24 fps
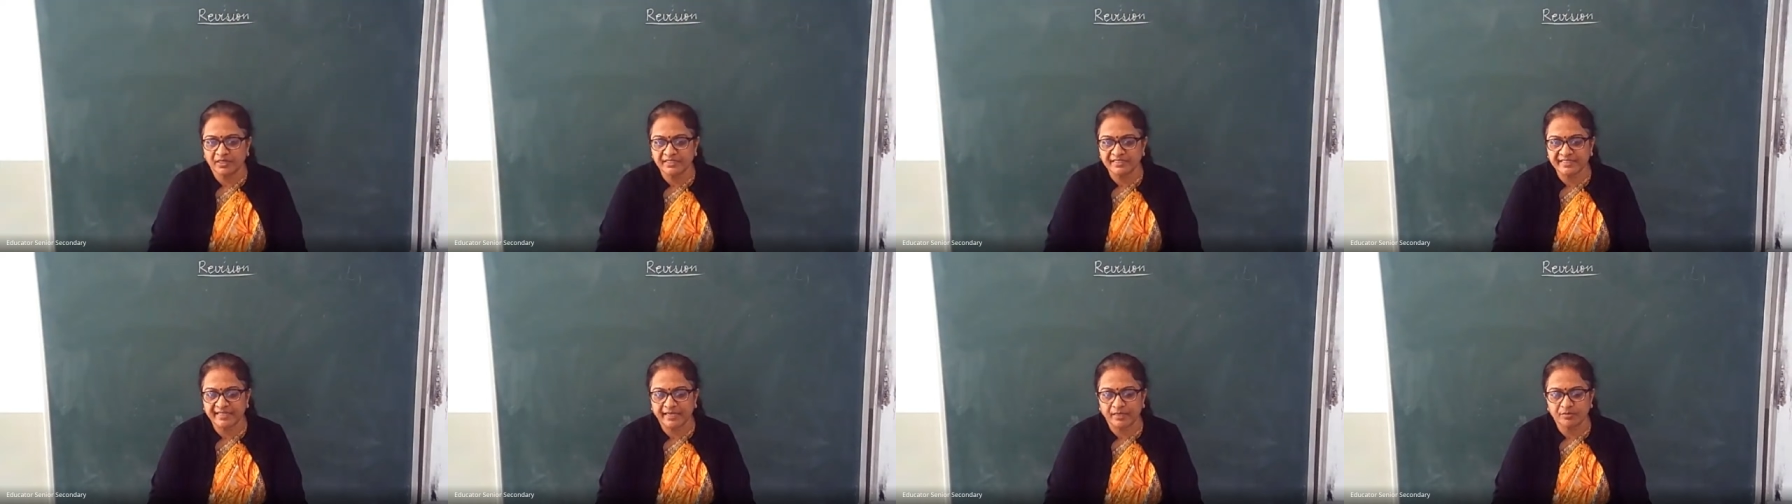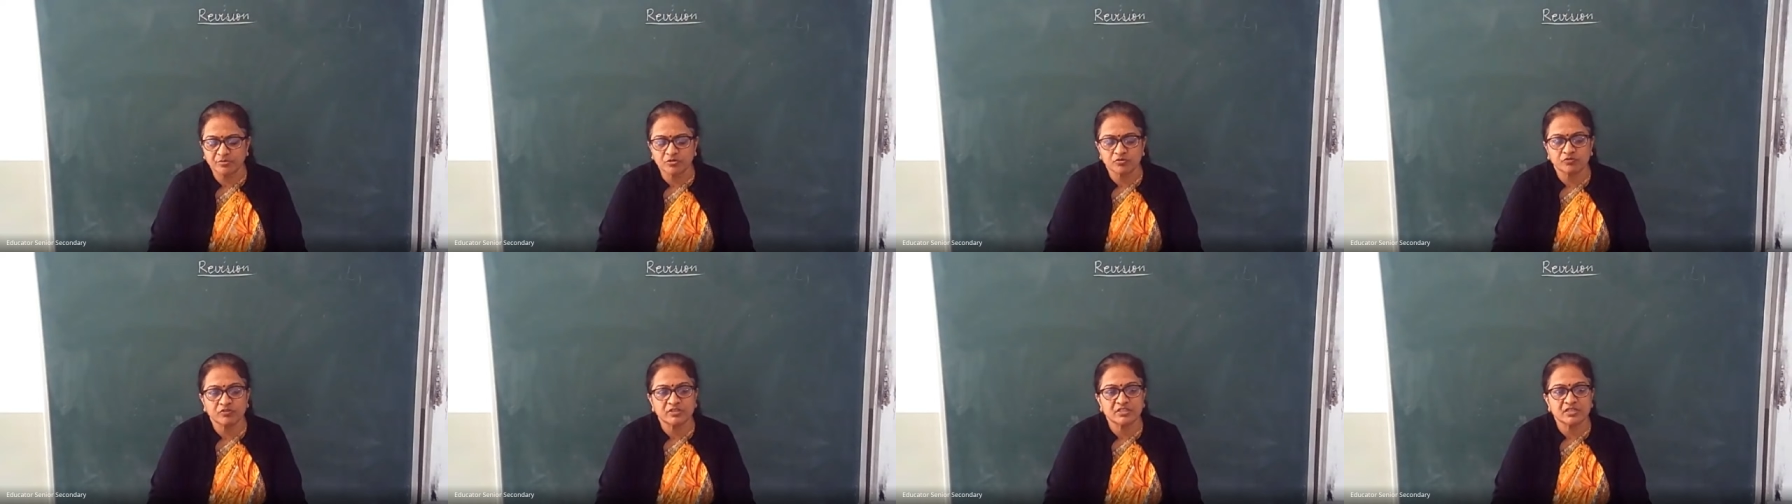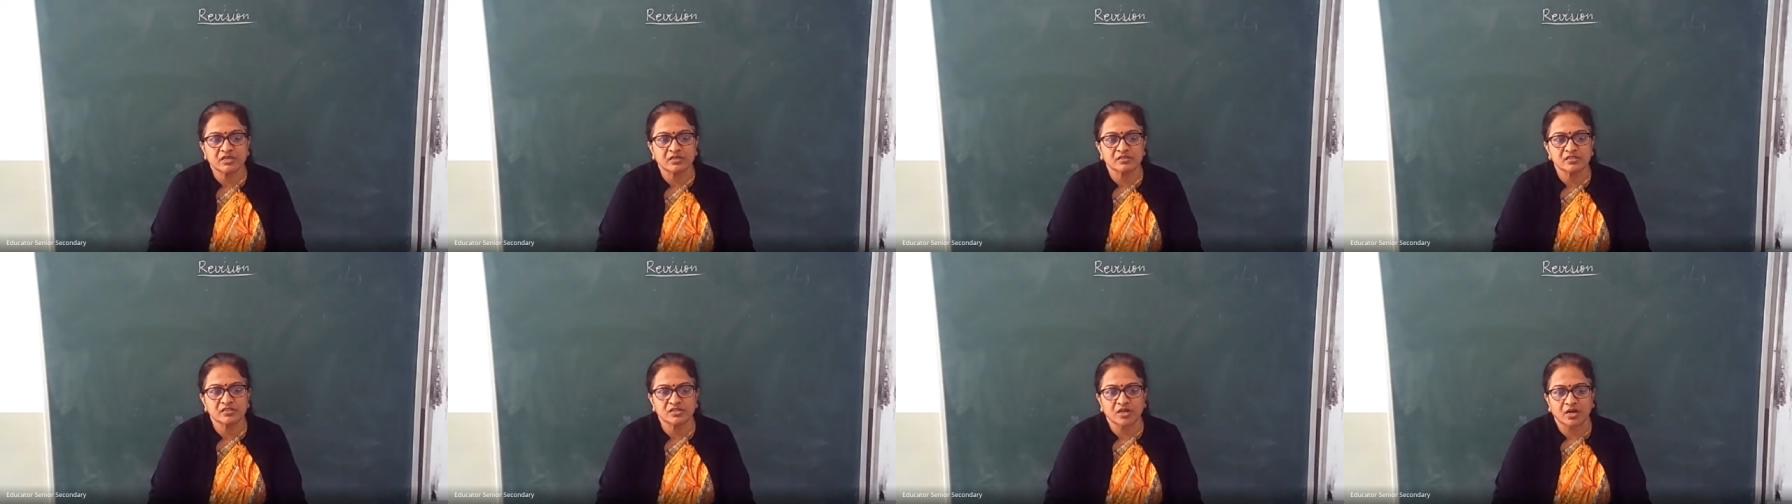exams which
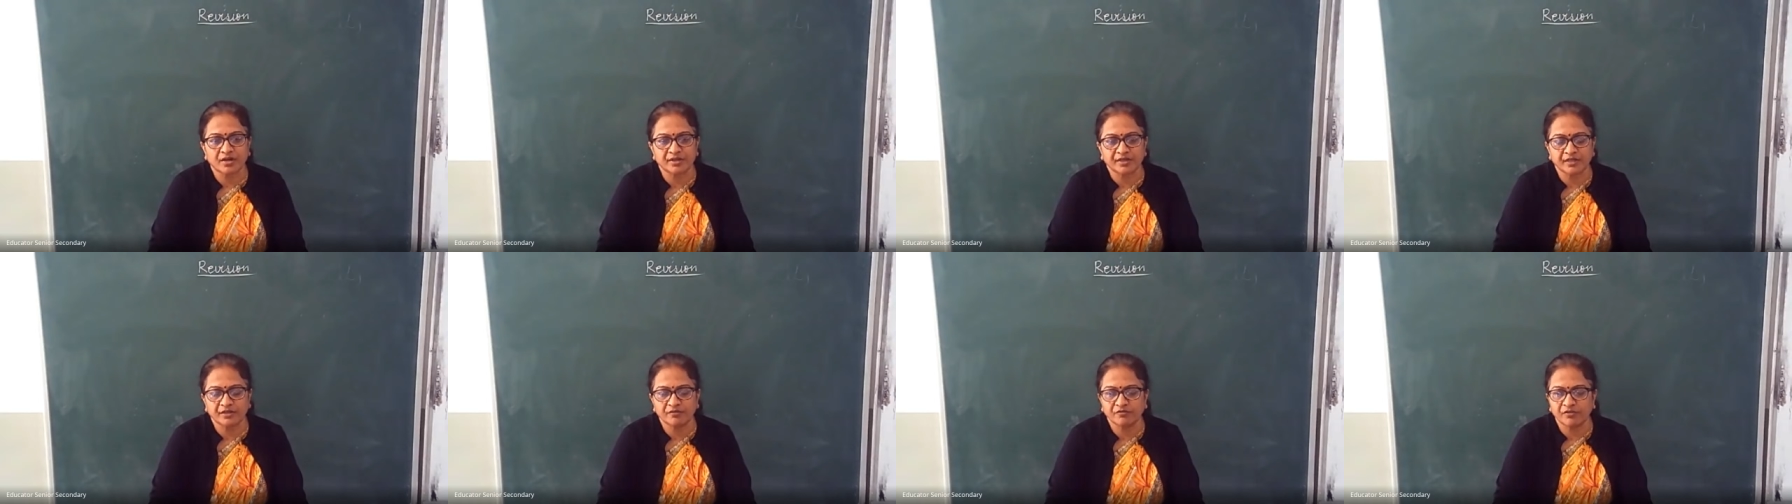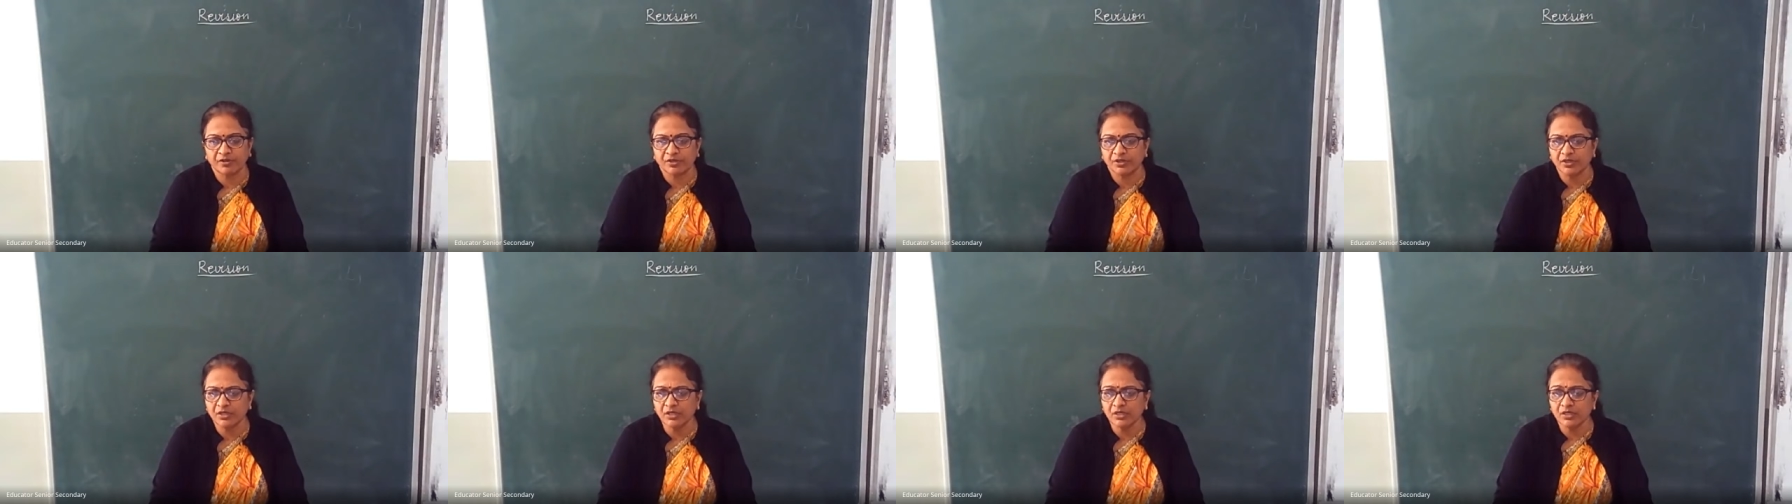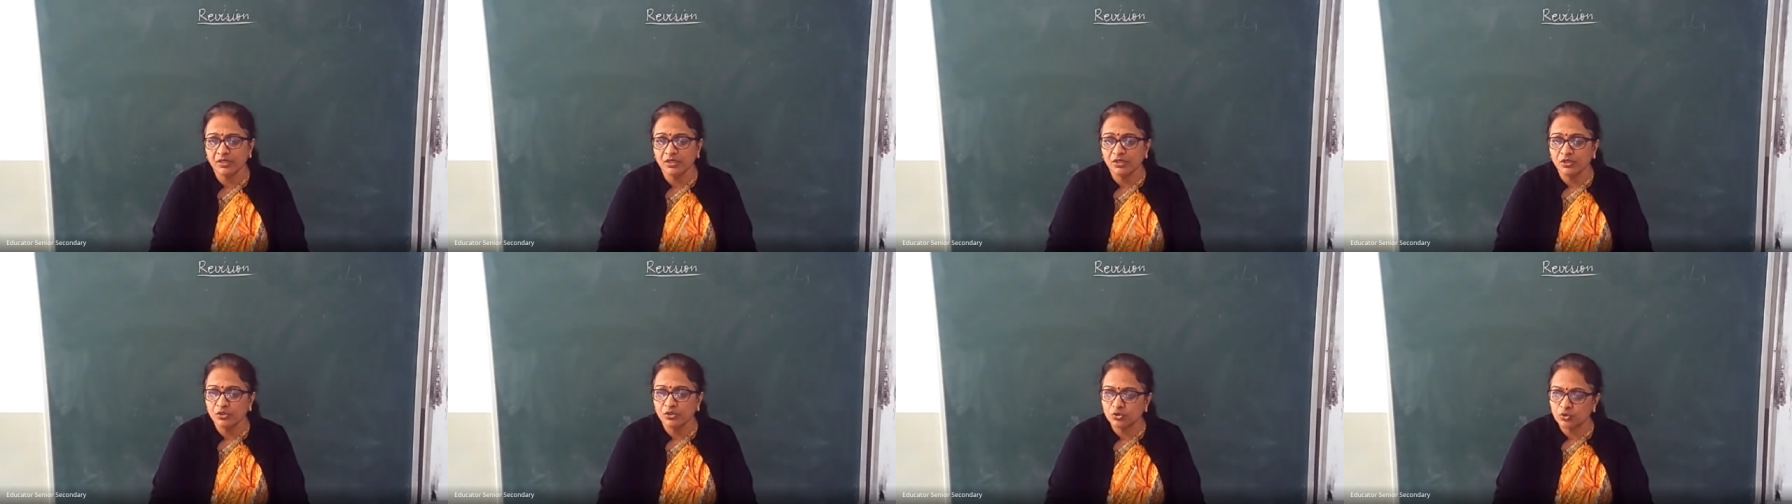are starting
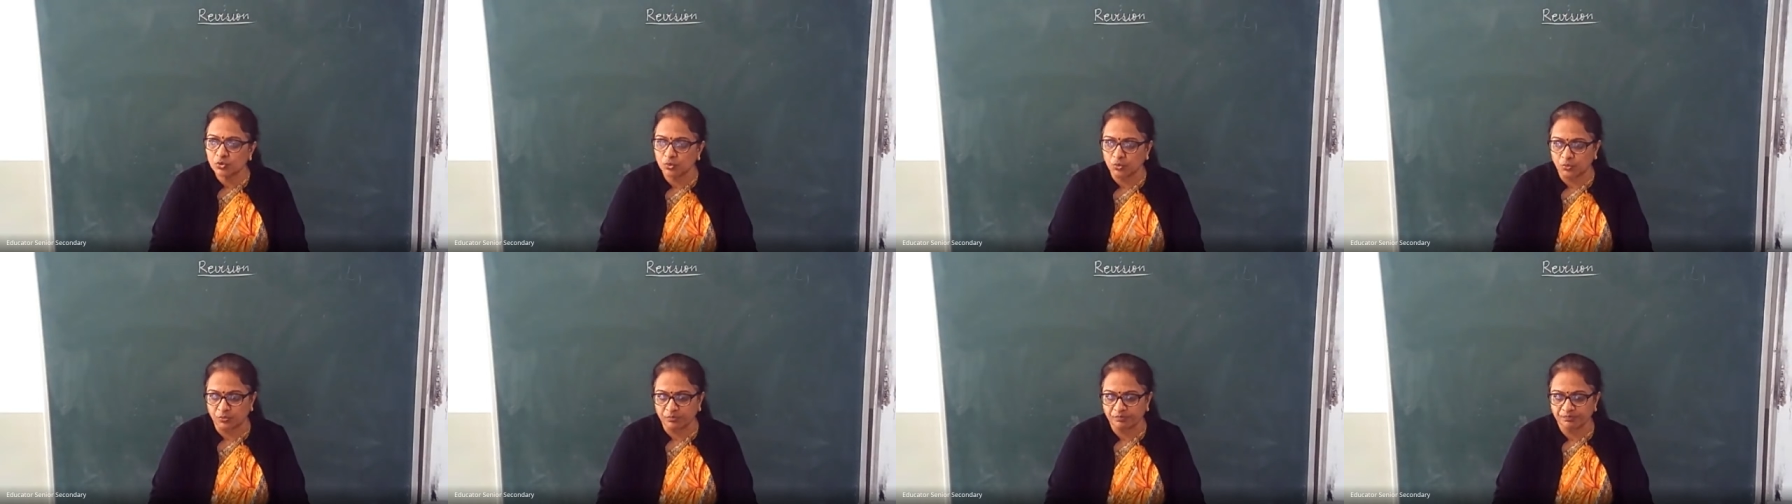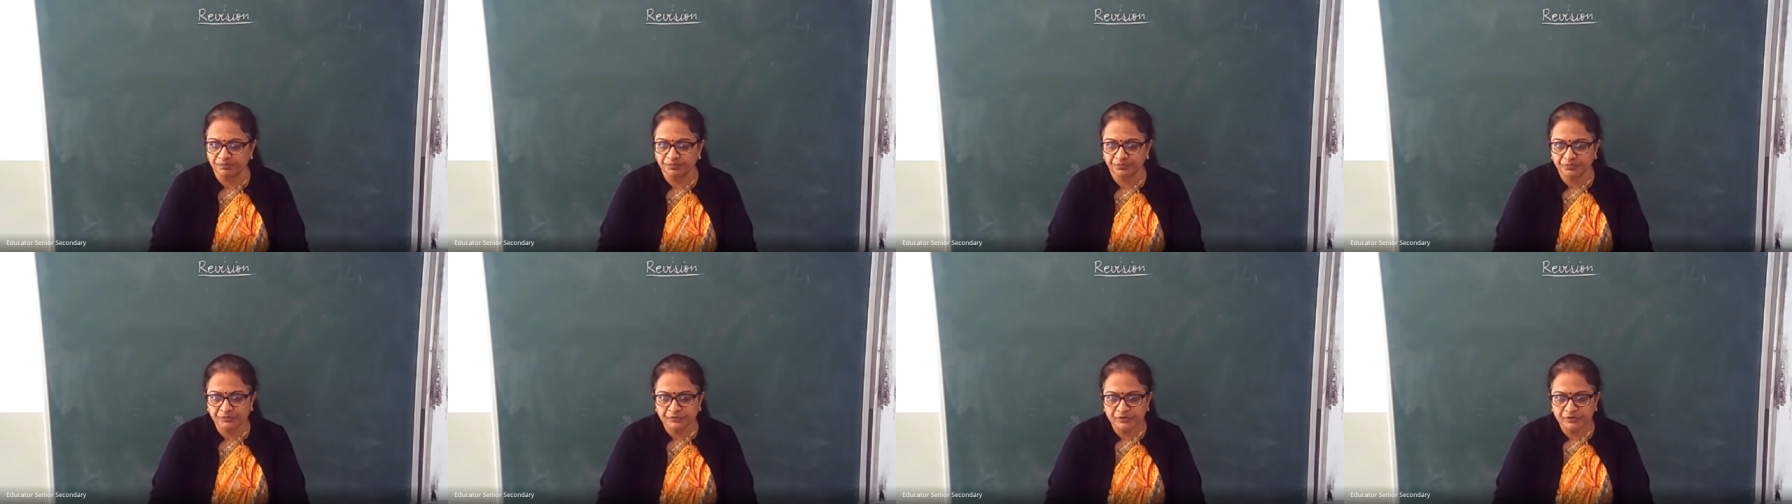very soon.